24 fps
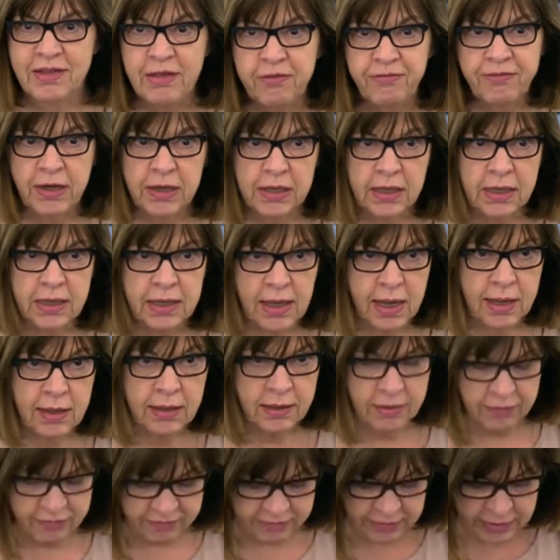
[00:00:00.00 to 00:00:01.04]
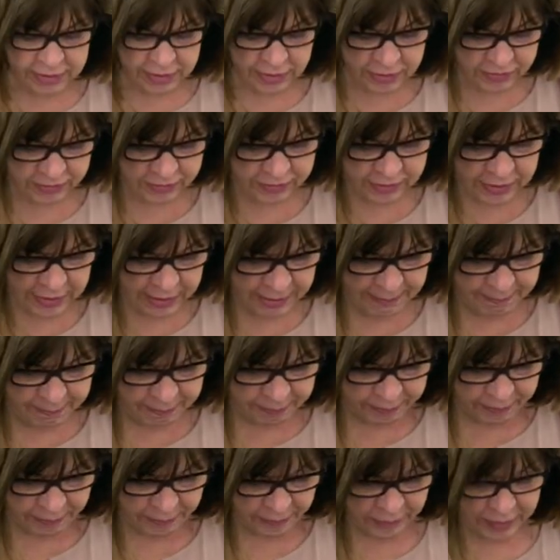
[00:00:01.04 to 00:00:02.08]
and media
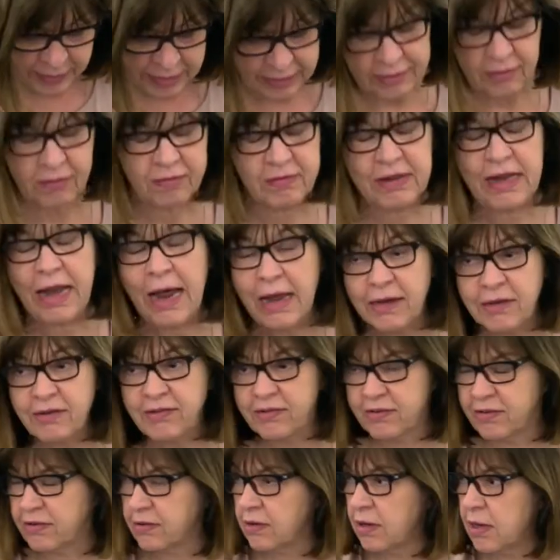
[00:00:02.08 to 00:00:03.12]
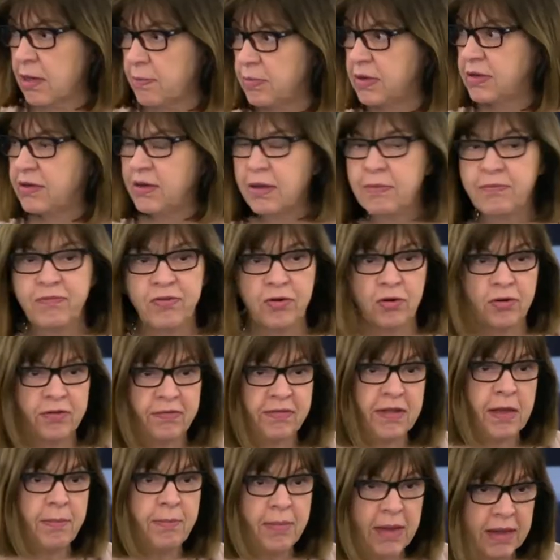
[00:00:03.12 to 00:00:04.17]
attacks. So we've gathered a lot more
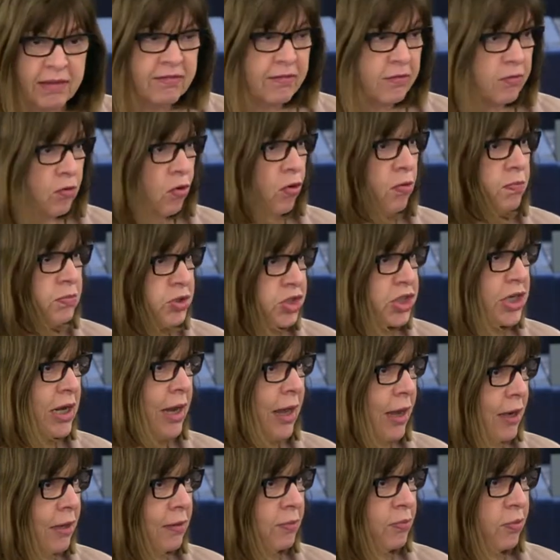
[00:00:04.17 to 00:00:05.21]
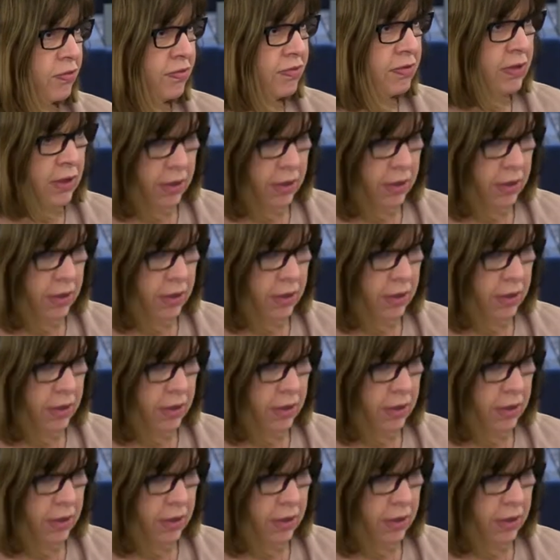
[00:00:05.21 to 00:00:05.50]
experience. And